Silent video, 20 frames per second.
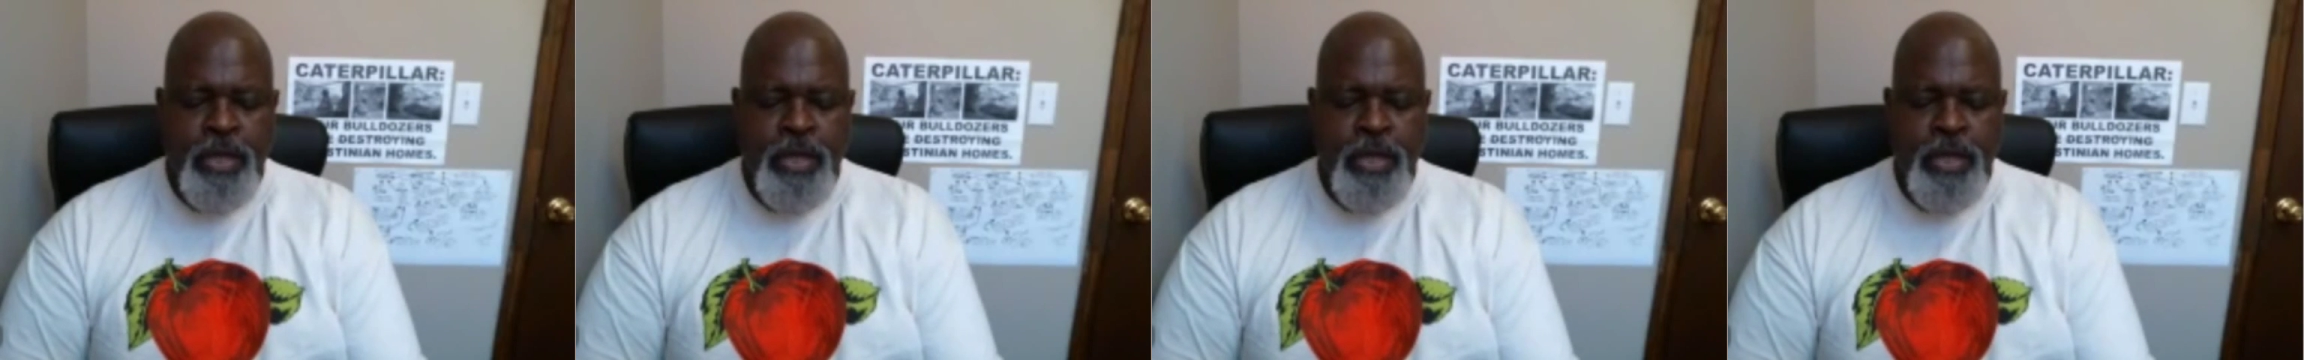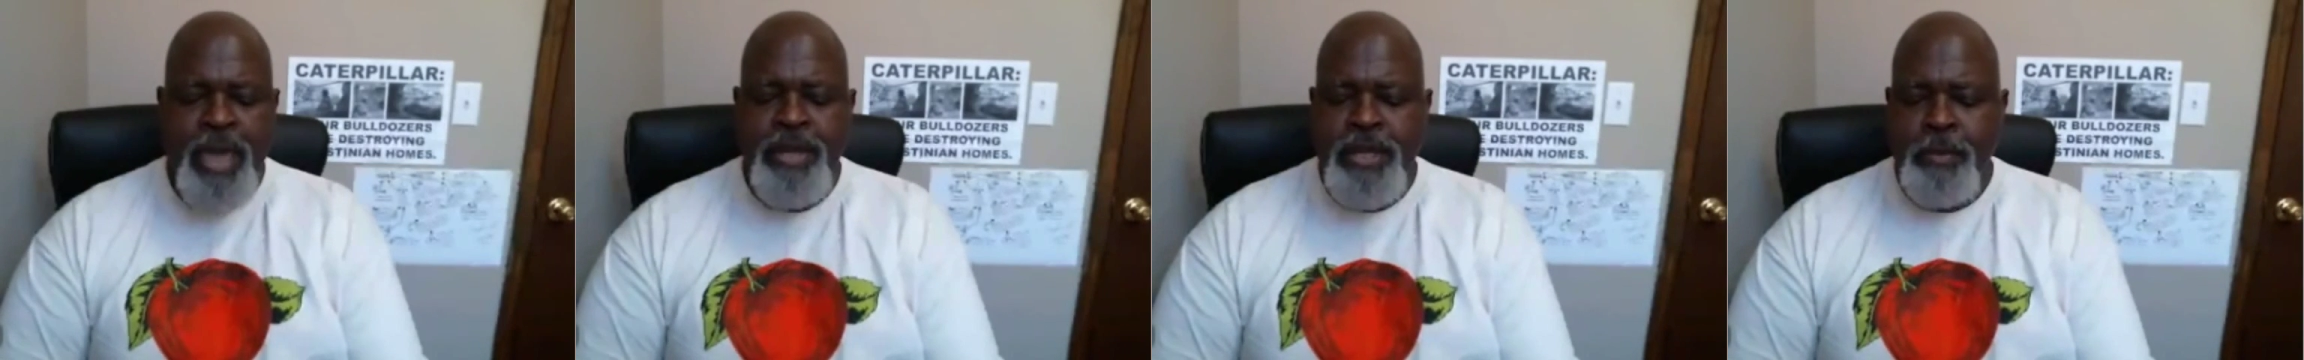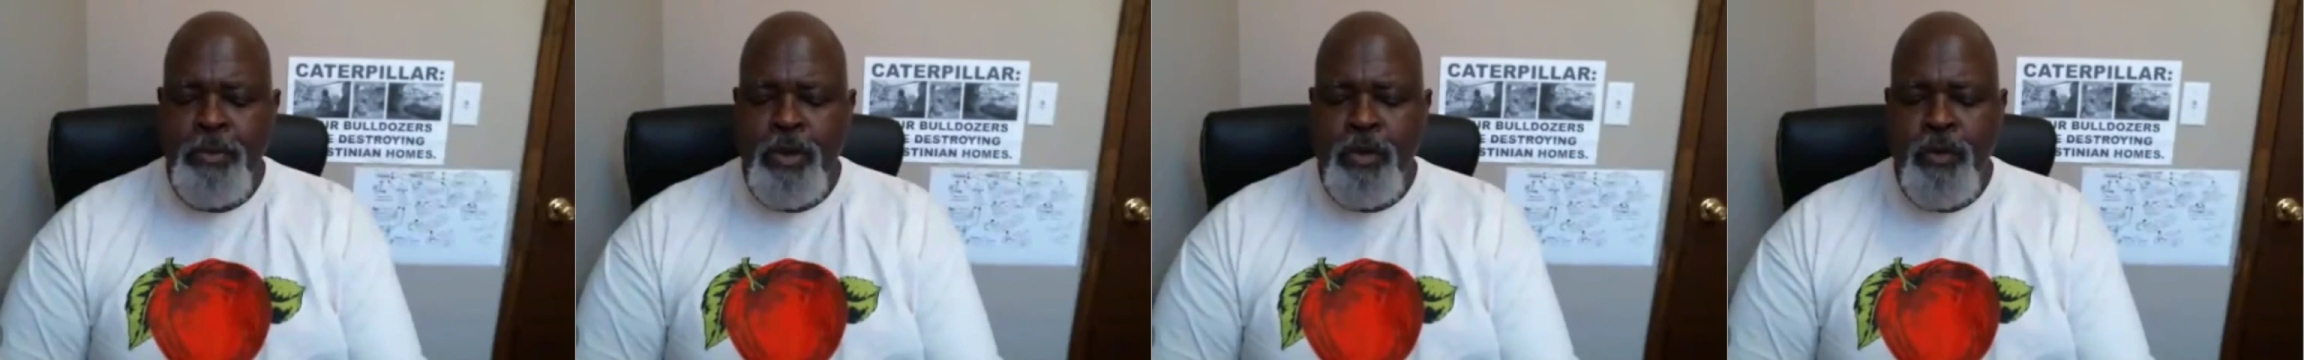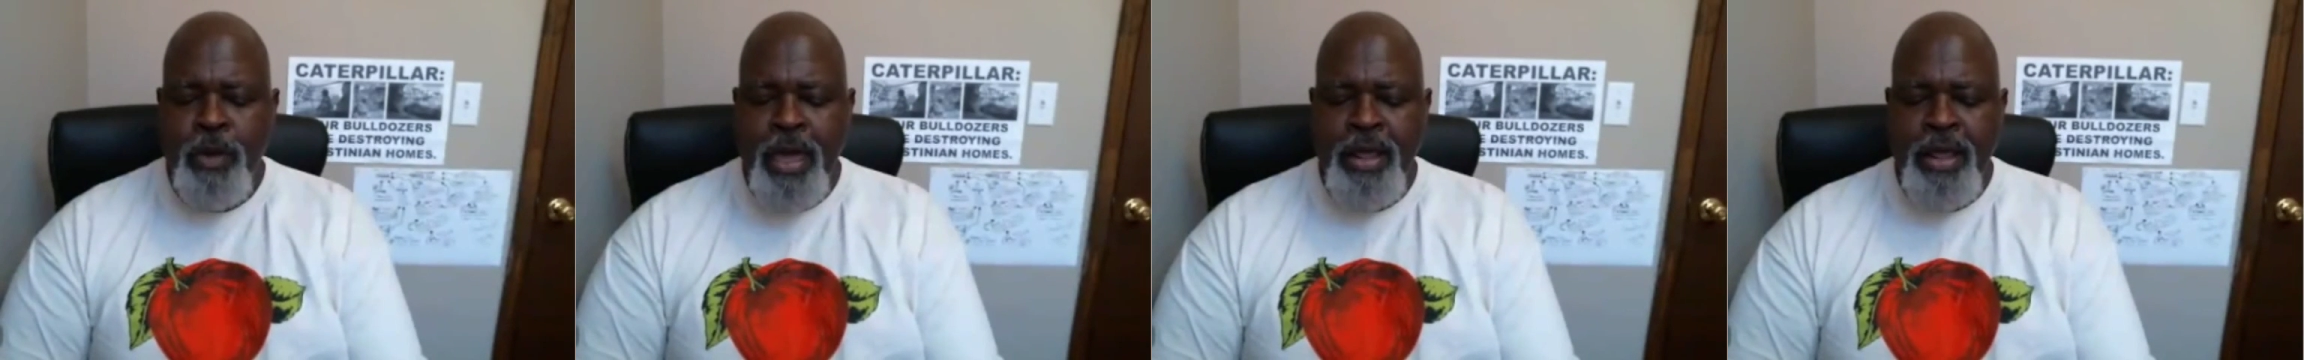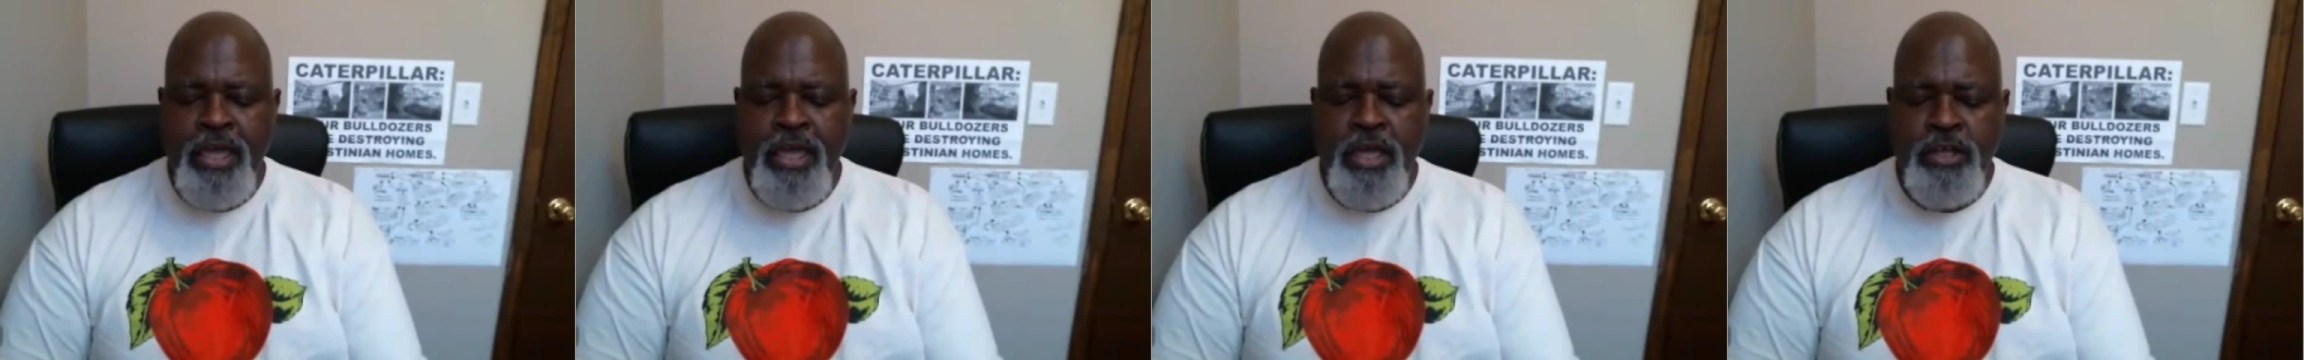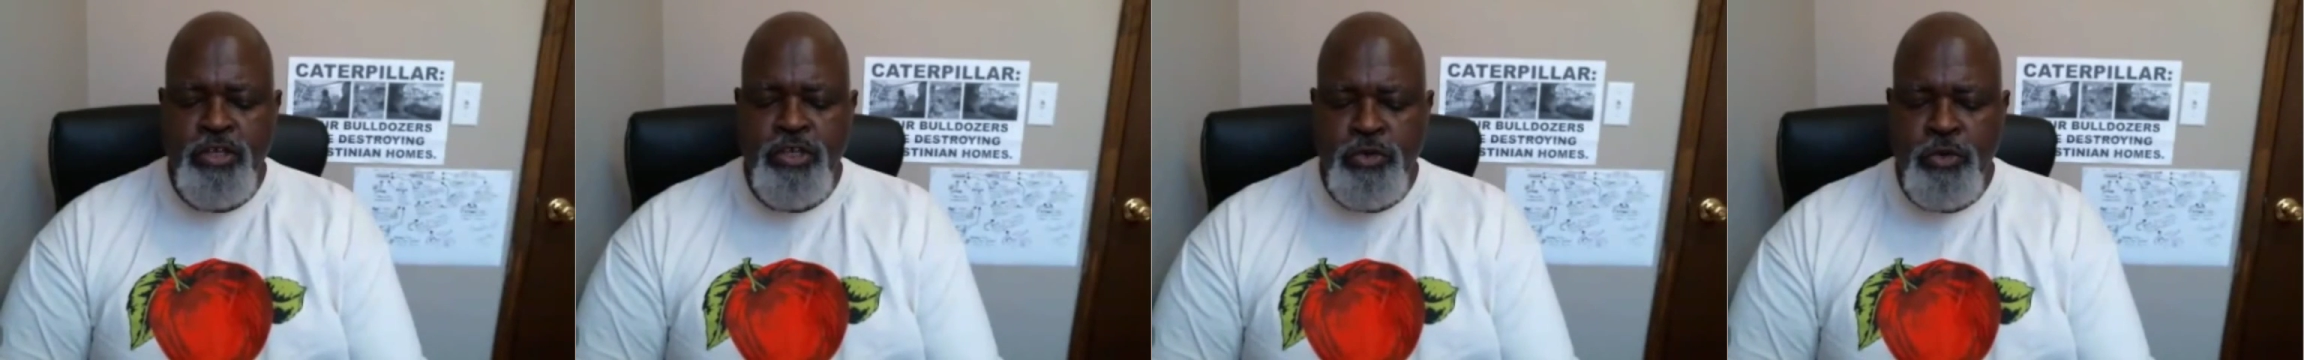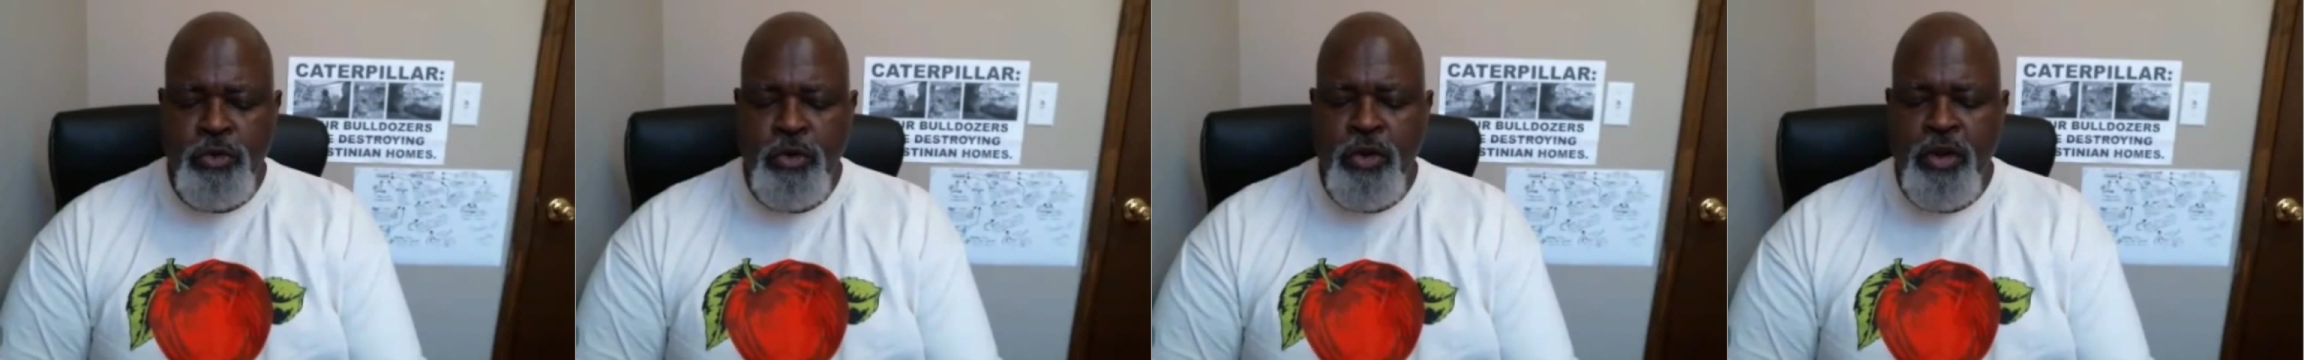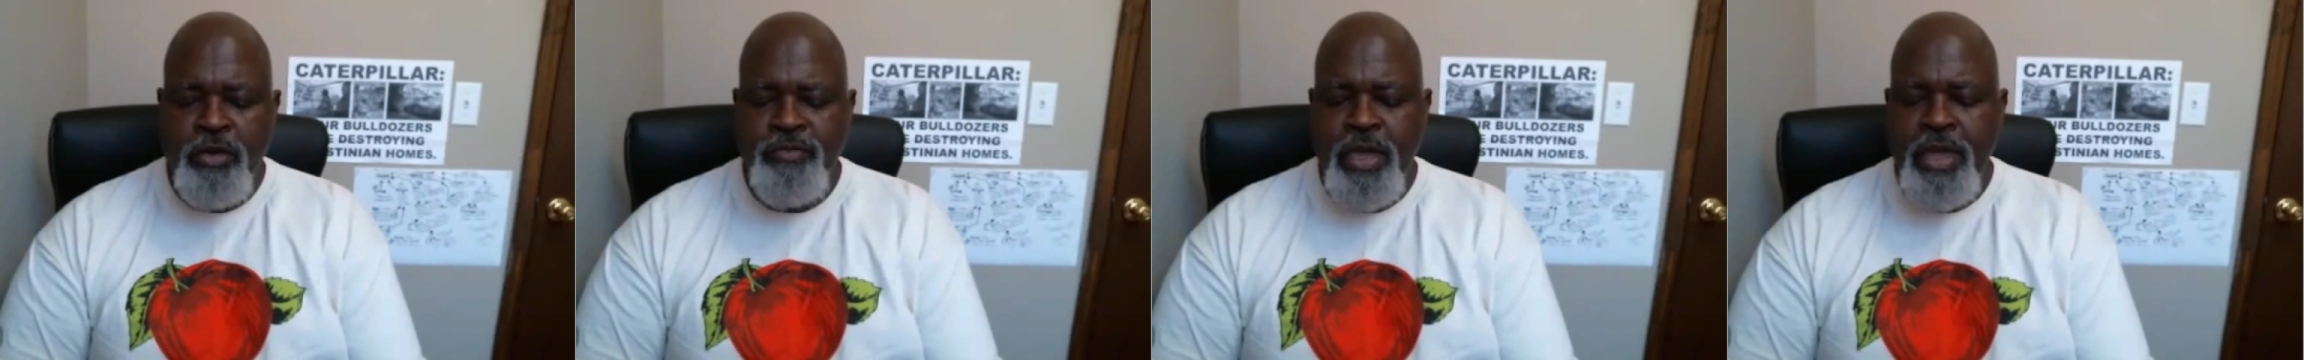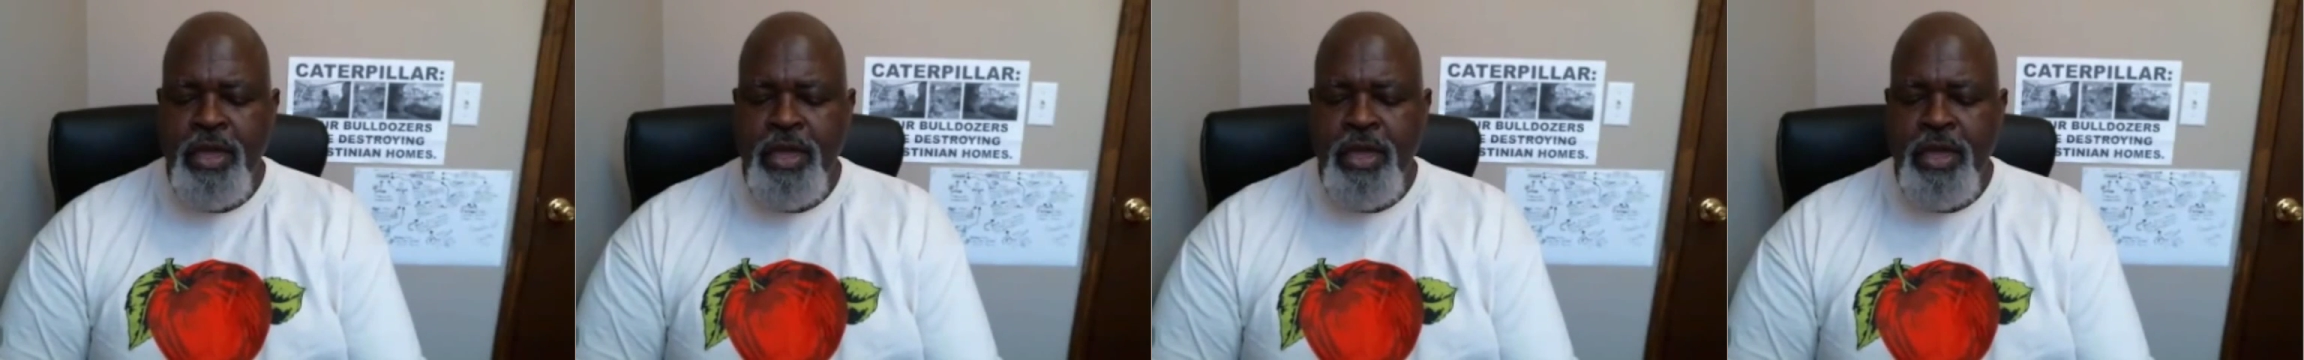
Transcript: and democratic control of